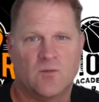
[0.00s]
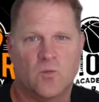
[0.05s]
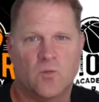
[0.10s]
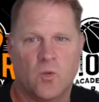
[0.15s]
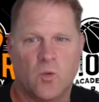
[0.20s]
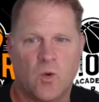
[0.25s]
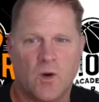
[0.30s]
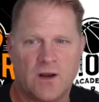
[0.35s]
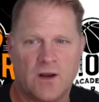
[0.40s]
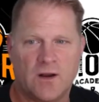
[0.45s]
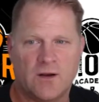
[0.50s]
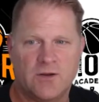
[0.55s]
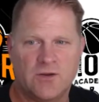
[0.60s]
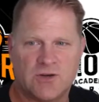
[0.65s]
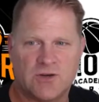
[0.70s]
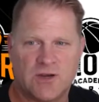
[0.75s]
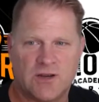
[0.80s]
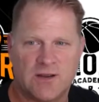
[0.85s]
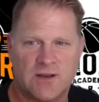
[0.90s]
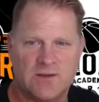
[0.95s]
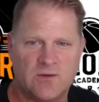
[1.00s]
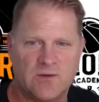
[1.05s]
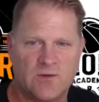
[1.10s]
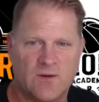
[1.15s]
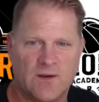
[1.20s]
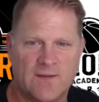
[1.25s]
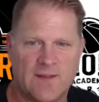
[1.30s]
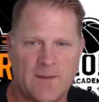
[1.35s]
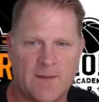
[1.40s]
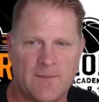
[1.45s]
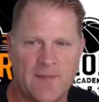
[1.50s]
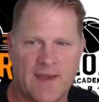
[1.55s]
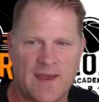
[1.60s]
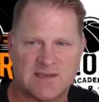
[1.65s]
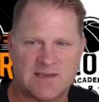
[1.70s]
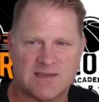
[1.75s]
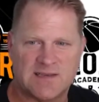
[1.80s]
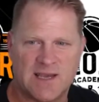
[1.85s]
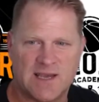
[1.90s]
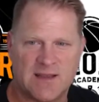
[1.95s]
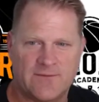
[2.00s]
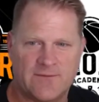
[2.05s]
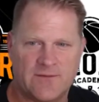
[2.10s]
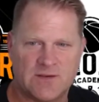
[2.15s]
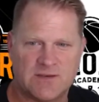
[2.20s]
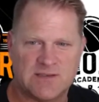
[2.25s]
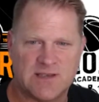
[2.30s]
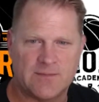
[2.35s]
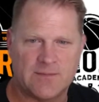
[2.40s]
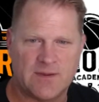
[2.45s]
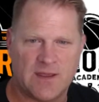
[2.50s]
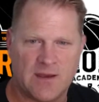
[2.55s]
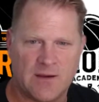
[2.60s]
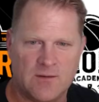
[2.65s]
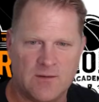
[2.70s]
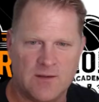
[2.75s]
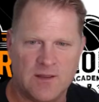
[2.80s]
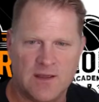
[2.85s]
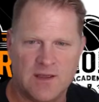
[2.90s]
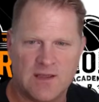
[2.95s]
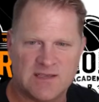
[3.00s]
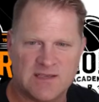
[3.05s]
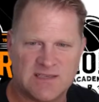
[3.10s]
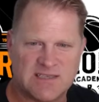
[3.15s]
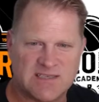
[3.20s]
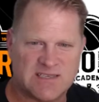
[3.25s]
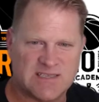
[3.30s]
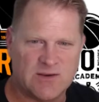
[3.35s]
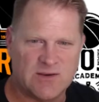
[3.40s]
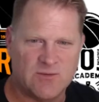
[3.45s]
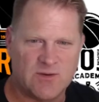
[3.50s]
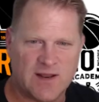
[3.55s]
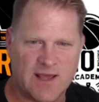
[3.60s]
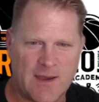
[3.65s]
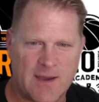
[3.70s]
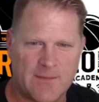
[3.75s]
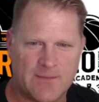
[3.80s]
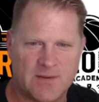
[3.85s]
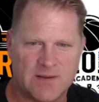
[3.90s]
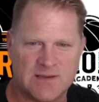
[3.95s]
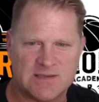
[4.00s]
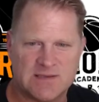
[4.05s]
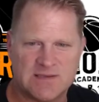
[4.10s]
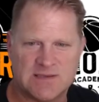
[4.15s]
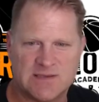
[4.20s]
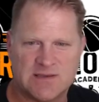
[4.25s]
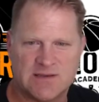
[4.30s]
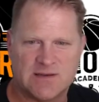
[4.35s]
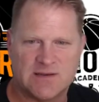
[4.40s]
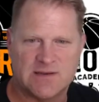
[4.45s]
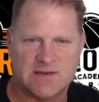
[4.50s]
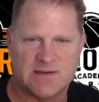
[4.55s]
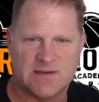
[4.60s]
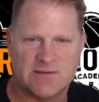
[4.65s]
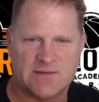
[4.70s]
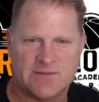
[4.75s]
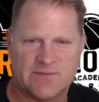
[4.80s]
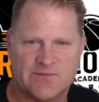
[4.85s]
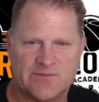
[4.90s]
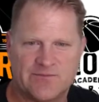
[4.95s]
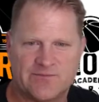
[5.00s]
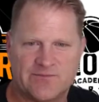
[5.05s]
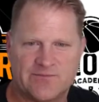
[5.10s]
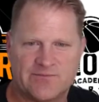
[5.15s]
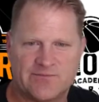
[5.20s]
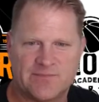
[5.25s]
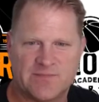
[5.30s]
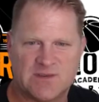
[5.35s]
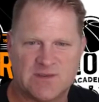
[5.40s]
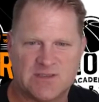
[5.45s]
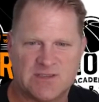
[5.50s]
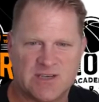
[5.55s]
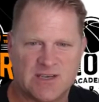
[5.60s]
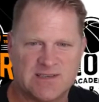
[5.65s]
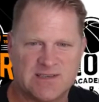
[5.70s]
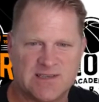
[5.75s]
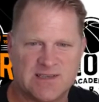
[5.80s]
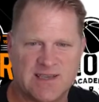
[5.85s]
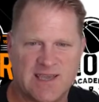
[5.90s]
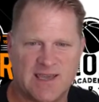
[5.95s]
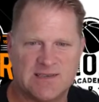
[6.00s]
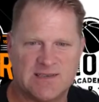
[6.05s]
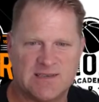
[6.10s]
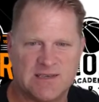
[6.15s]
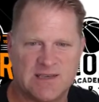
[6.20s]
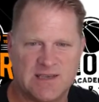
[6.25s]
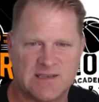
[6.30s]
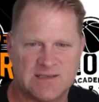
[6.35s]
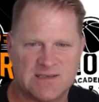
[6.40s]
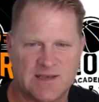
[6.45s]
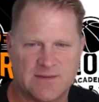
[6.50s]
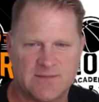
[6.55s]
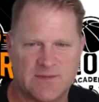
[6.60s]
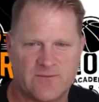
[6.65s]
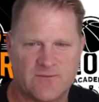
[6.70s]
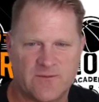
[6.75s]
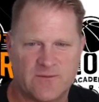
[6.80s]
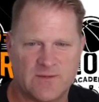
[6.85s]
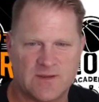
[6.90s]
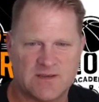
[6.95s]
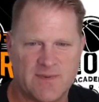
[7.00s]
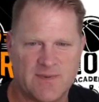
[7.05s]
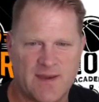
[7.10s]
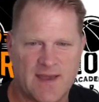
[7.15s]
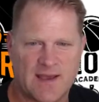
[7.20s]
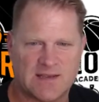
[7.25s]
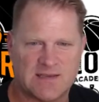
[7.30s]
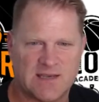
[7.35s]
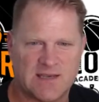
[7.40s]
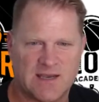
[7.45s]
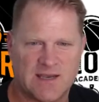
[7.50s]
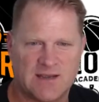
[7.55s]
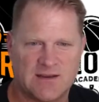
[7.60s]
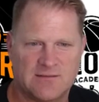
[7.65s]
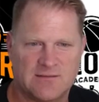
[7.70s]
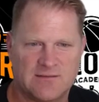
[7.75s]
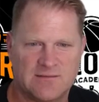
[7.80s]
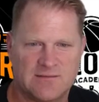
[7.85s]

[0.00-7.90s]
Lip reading: What are you trying to do on that backside if you step down? See what happens just in case you get something from this backside.